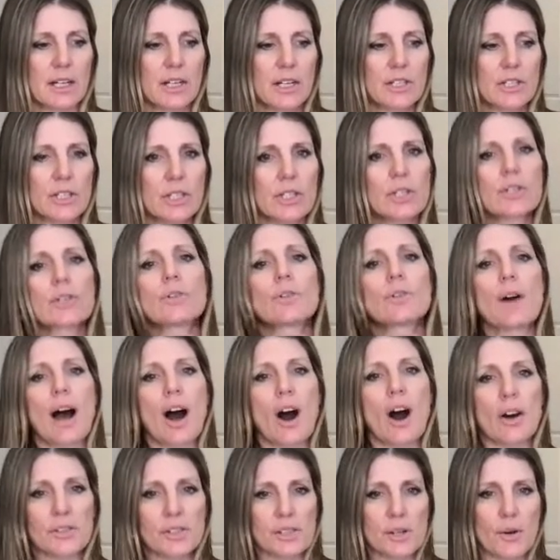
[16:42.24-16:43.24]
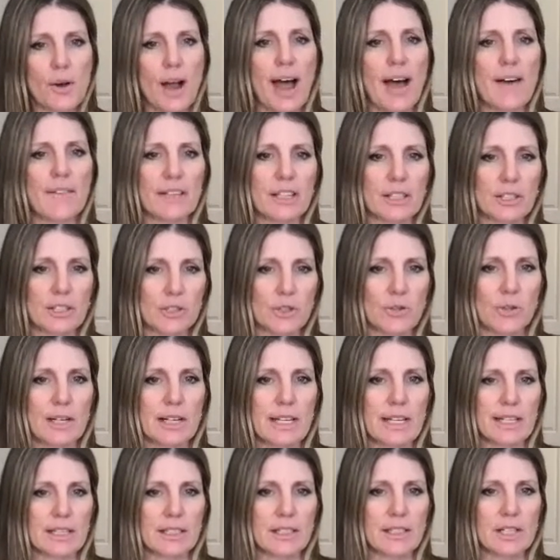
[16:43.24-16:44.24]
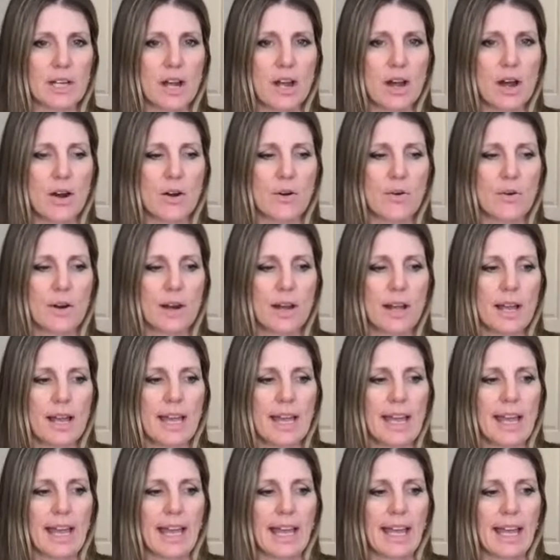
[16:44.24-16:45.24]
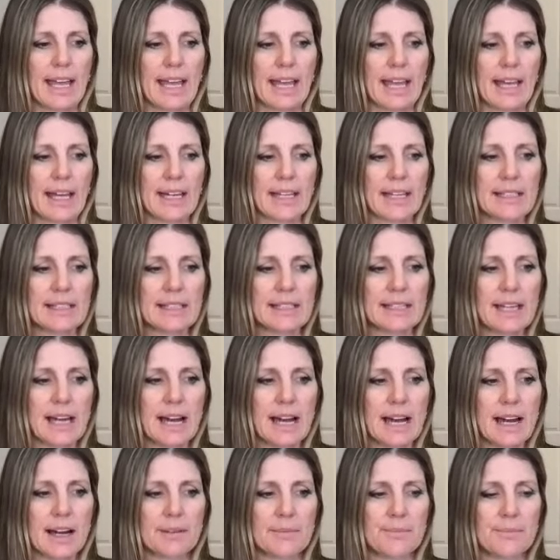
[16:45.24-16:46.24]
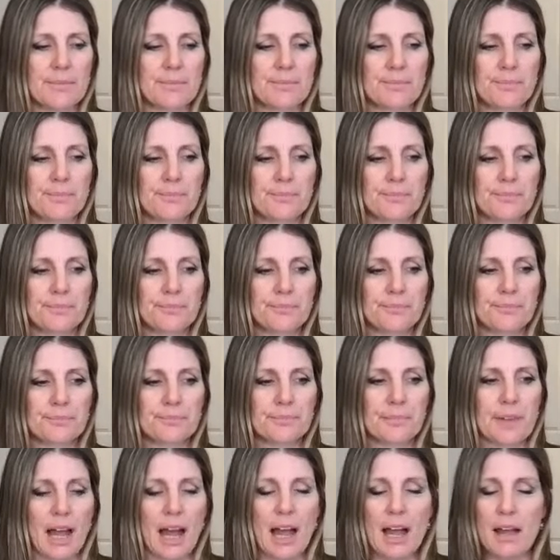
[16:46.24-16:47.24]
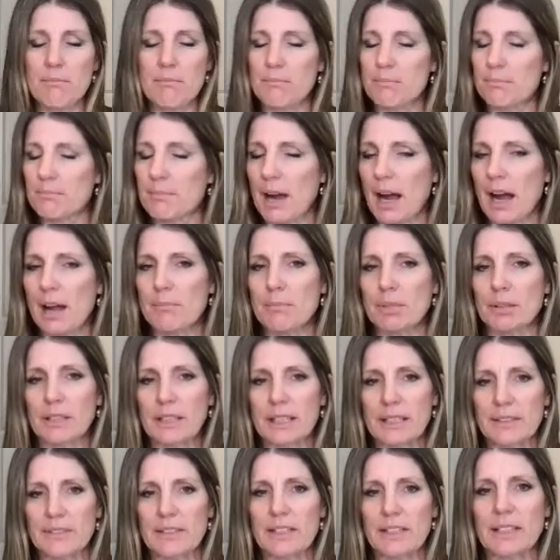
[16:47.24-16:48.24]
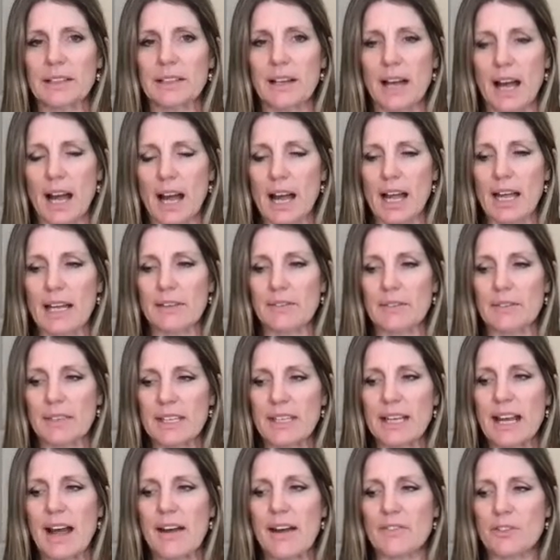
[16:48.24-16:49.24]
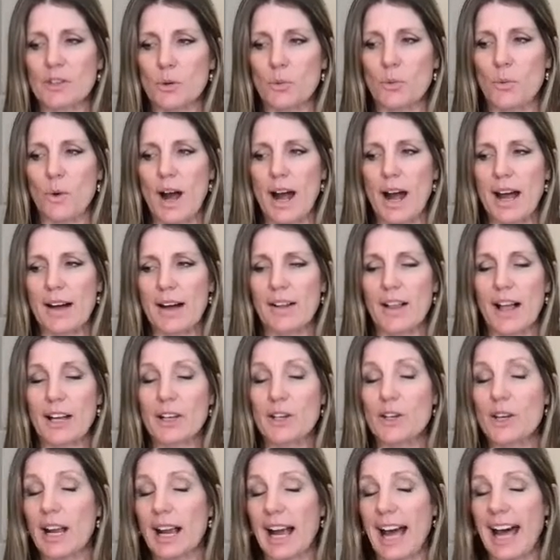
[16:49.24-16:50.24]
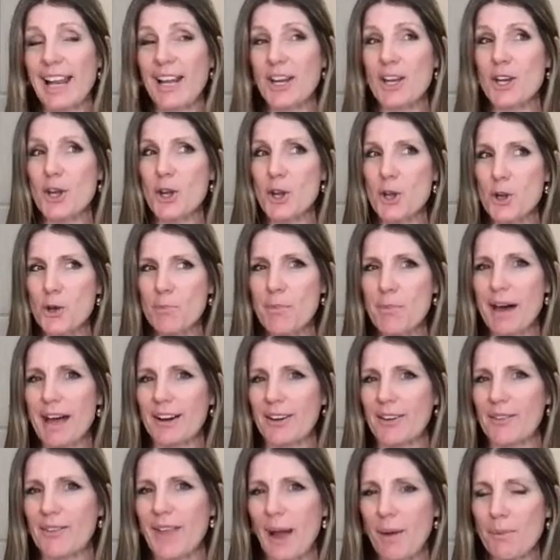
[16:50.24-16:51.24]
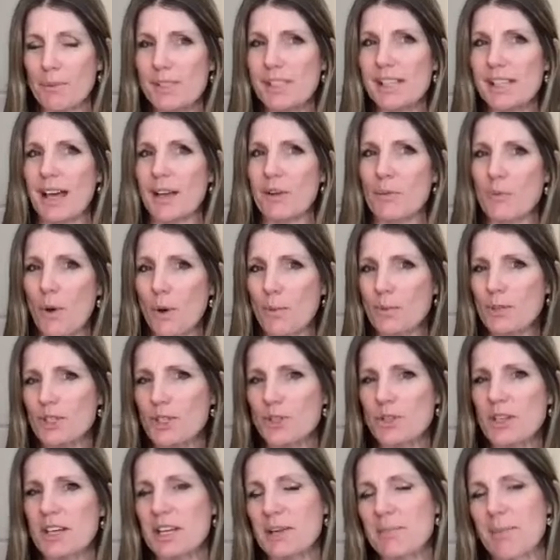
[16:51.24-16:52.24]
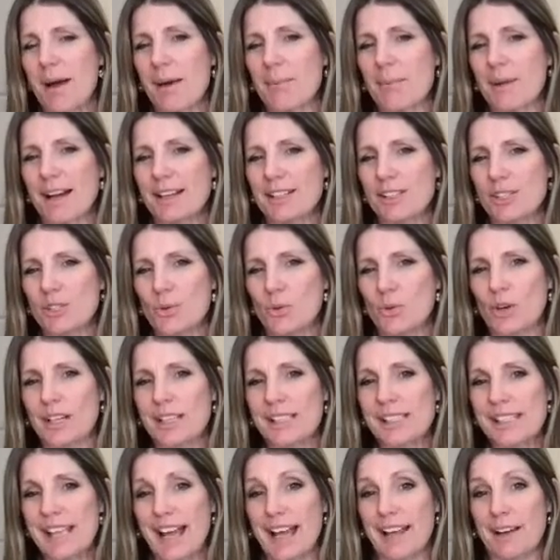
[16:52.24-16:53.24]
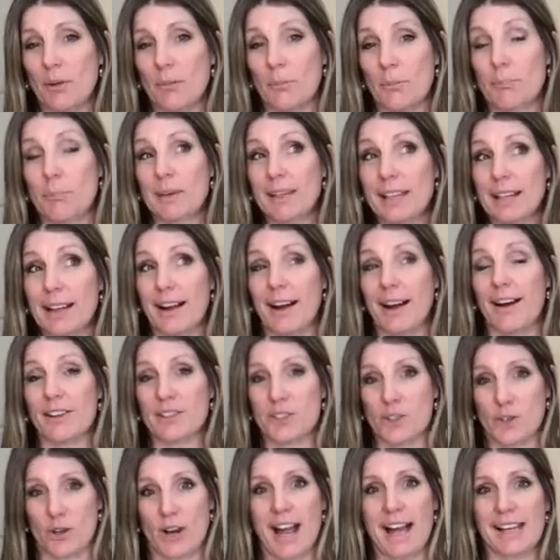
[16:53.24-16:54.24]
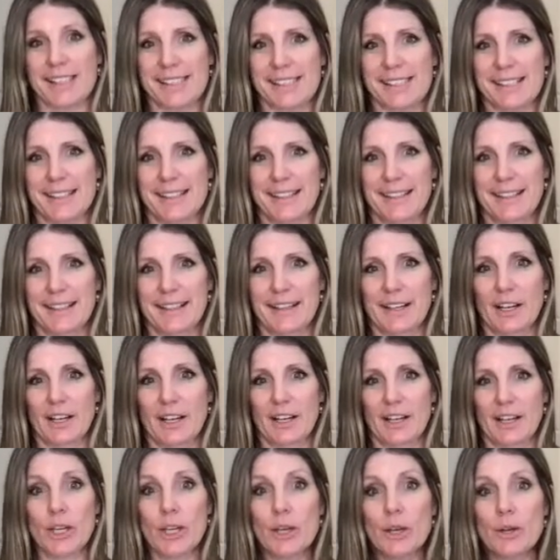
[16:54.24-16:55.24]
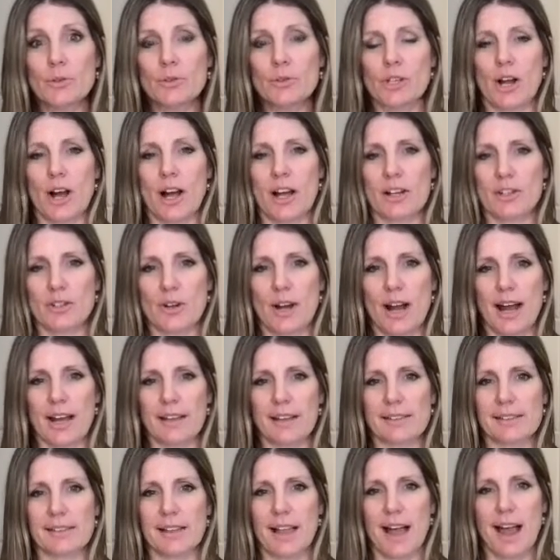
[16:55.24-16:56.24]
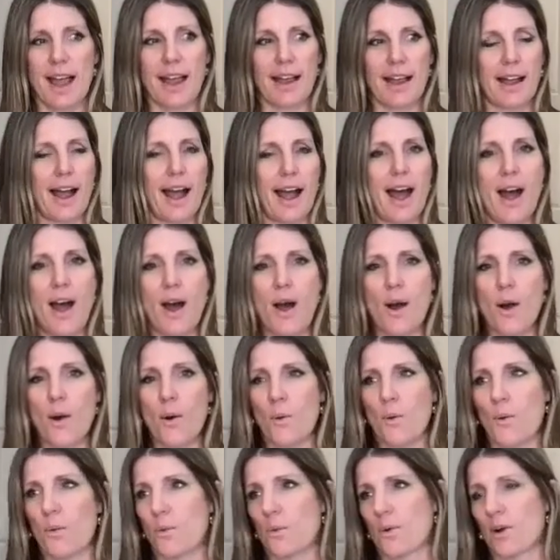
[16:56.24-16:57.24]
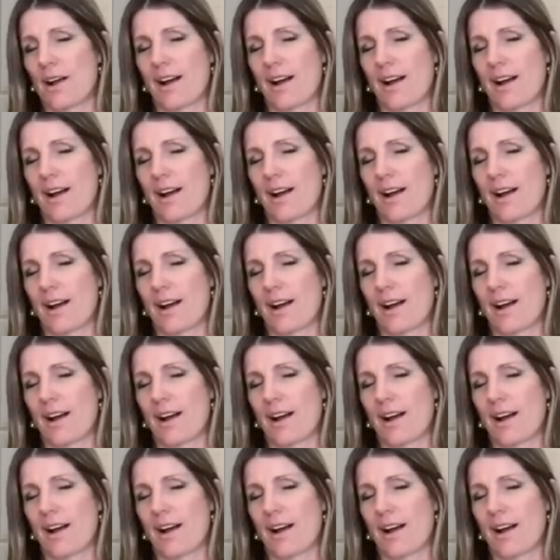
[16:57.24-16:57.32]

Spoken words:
to also having a drink in tow. And I believed it. And then after a while, I kind of knew better. That was kind of what was unique about my story is I had a big contrast, huge contrast, like, oh,